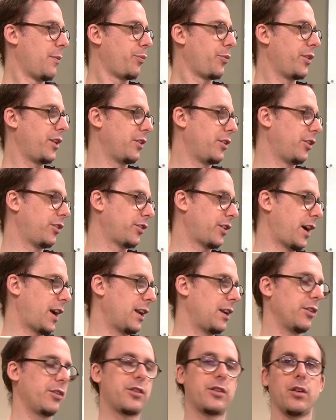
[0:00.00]
The
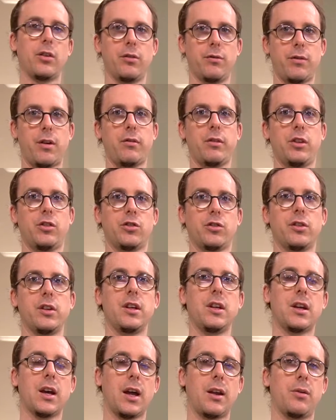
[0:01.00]
design is still very
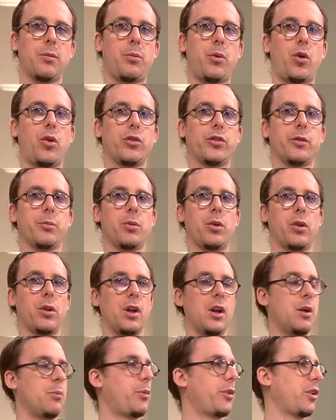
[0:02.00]
sleek and portable,
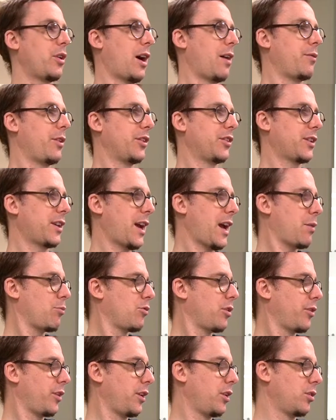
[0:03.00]
but you have this
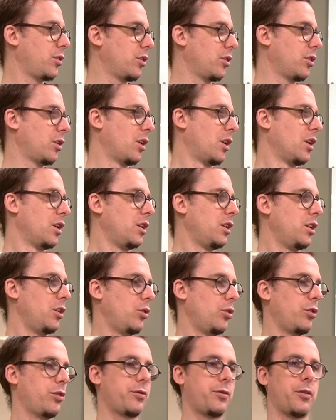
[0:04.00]
camera that you can
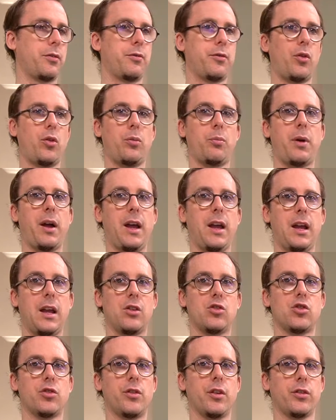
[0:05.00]
use for full
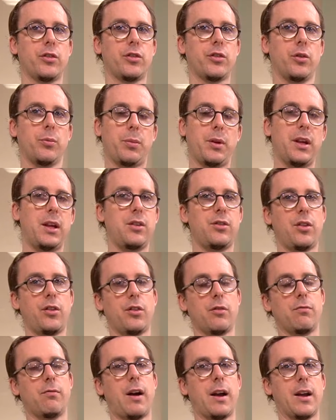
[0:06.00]
page that's super easy
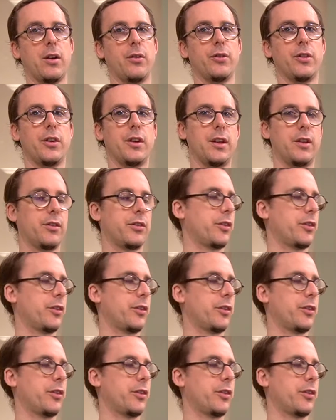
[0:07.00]
to write underneath.